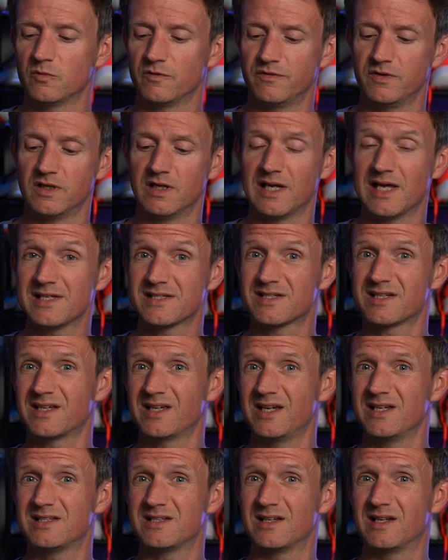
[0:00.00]
with the
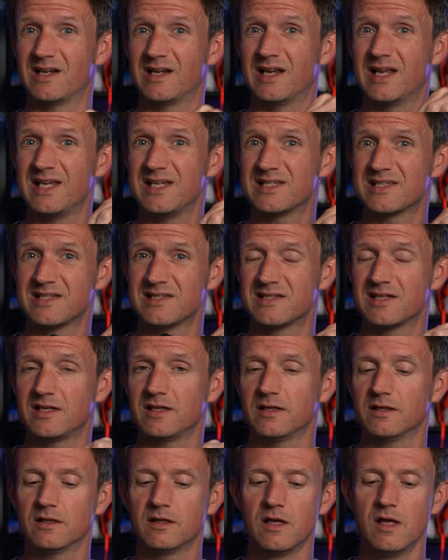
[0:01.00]
elasticated laces
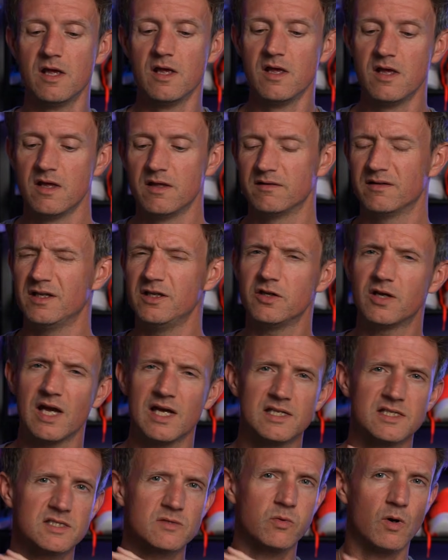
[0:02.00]
here, then you
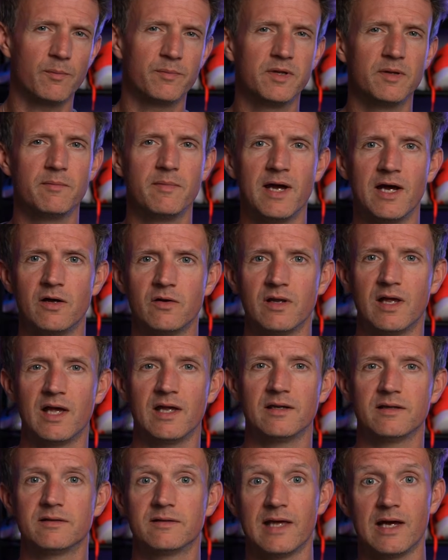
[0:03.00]
can swap them out,
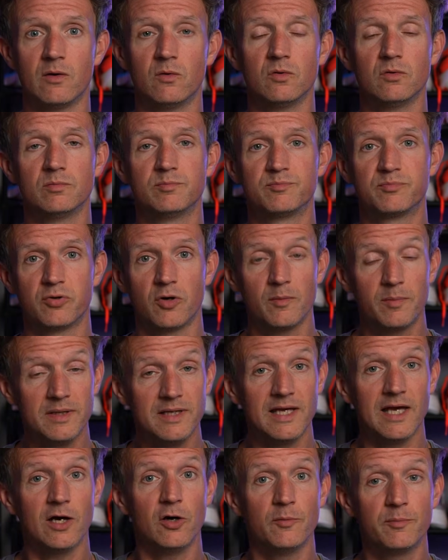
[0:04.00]
and that will probably
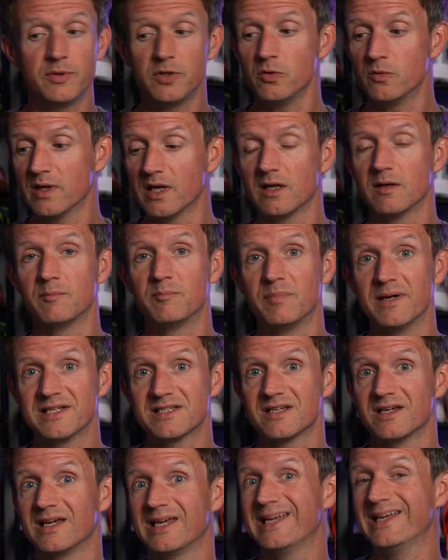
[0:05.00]
help you get a
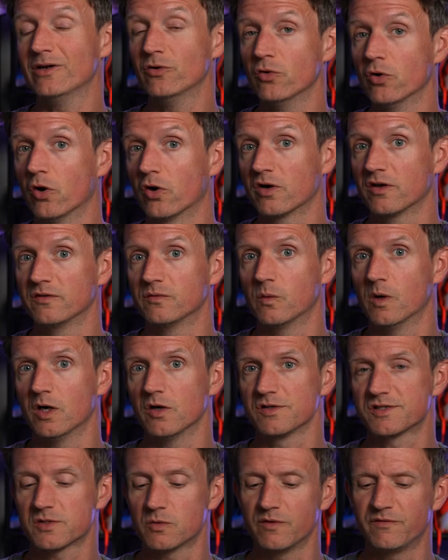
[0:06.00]
better heel lock as
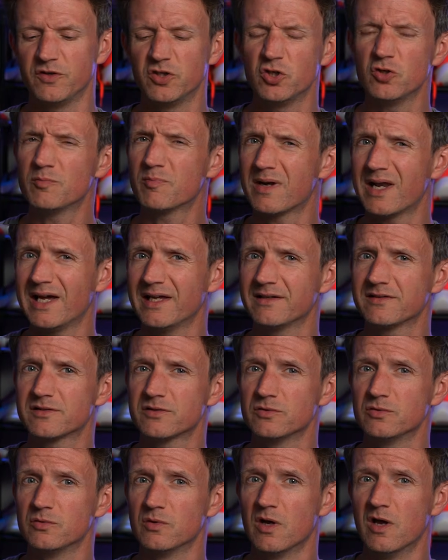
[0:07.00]
well. So if you do plan
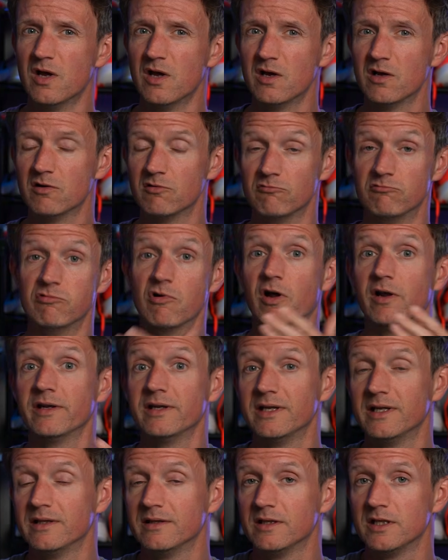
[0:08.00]
to
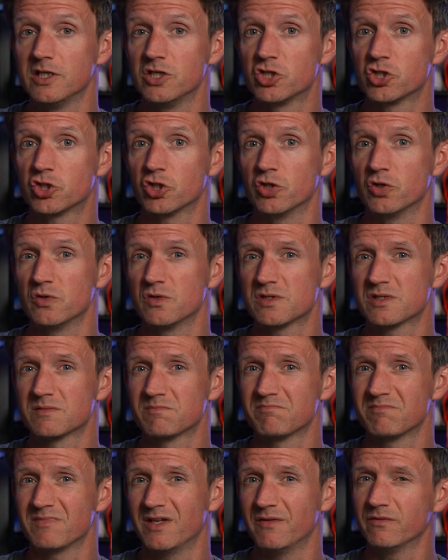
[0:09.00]
run in these shoes,
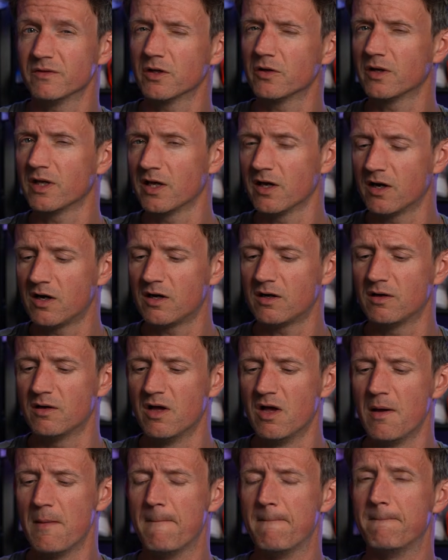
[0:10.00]
even though they are
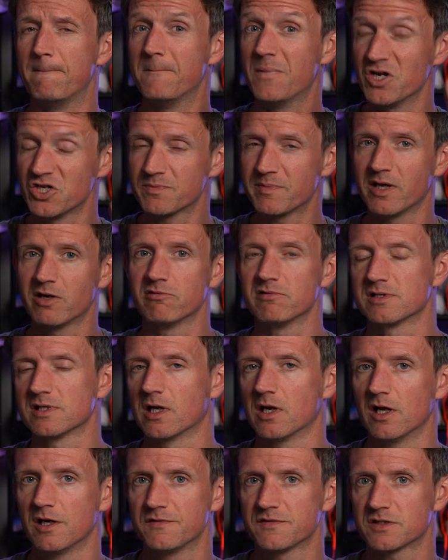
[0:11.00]
much better as a
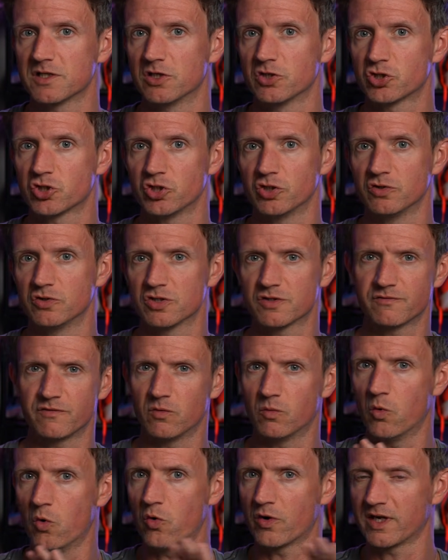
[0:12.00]
lifestyle shoe just for
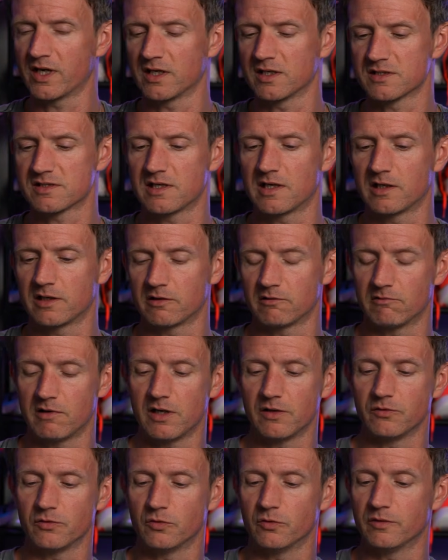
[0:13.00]
walking and standing
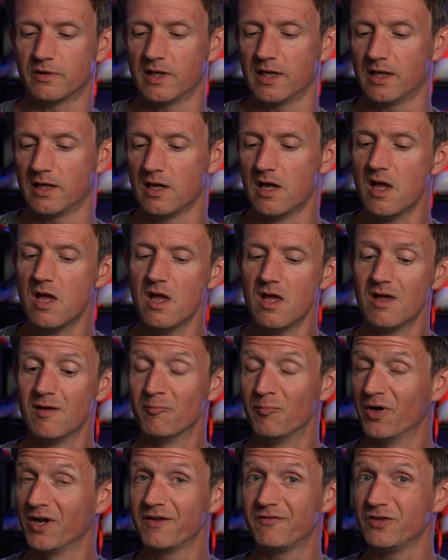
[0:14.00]
around all day,
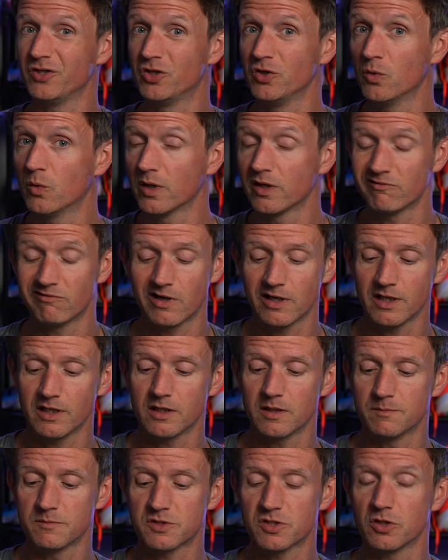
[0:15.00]
but if you do want to run in
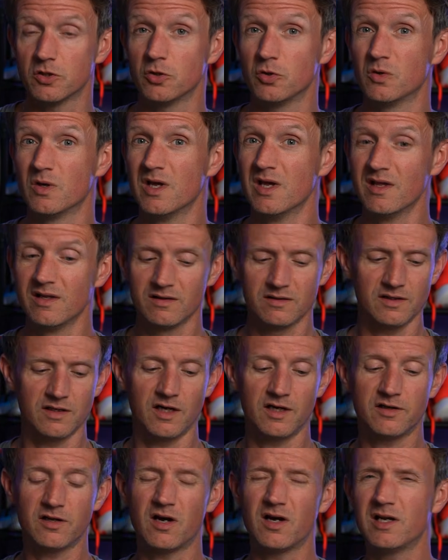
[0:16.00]
them too, then
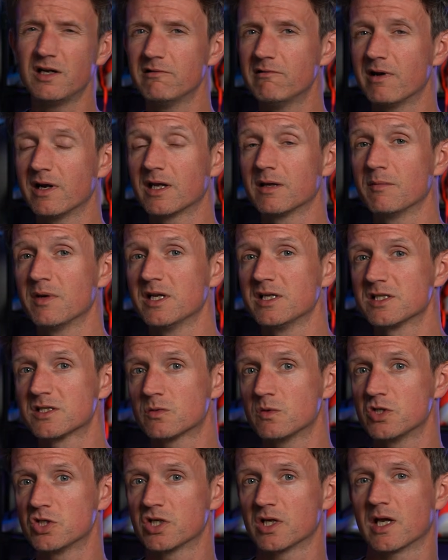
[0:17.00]
I'd highly recommend
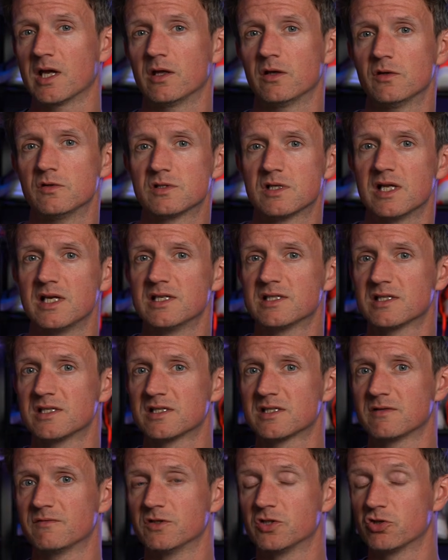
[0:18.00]
switching out those
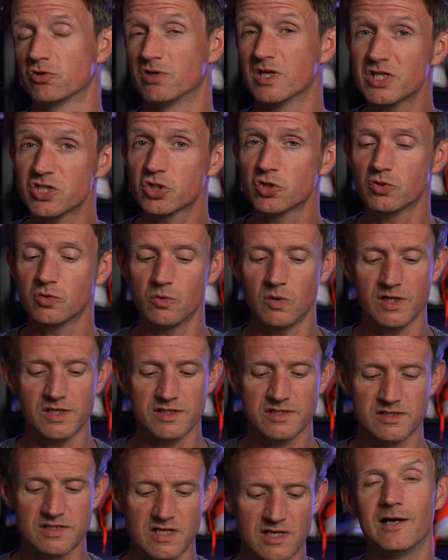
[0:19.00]
laces to the traditional
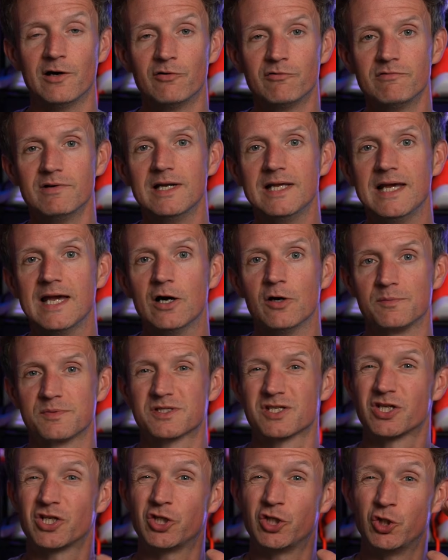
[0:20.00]
ones. That will really help
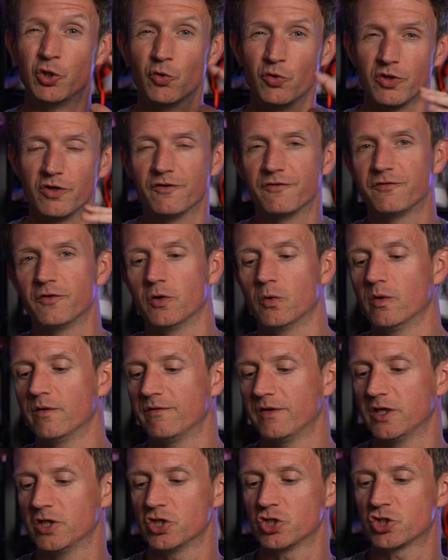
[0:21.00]
secure your foot
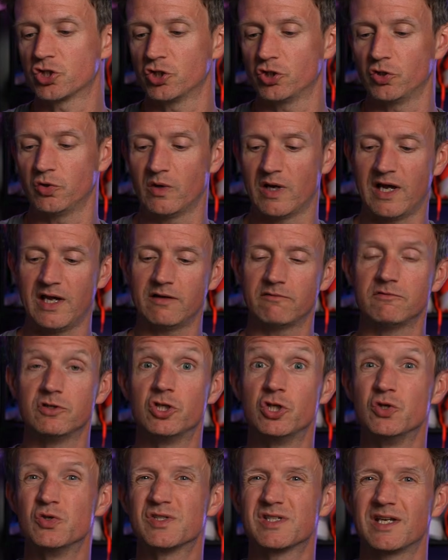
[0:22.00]
within the shoe and
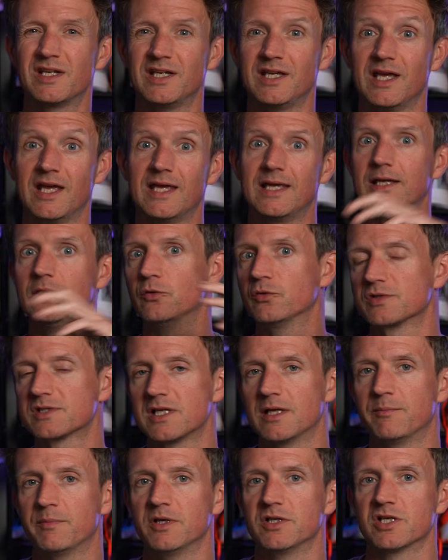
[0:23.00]
reduce any heel
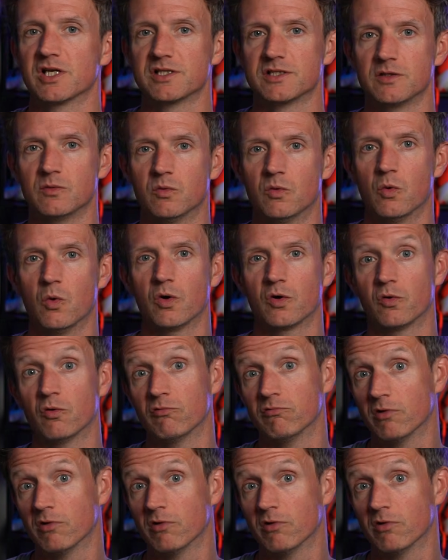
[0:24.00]
slippage as you walk or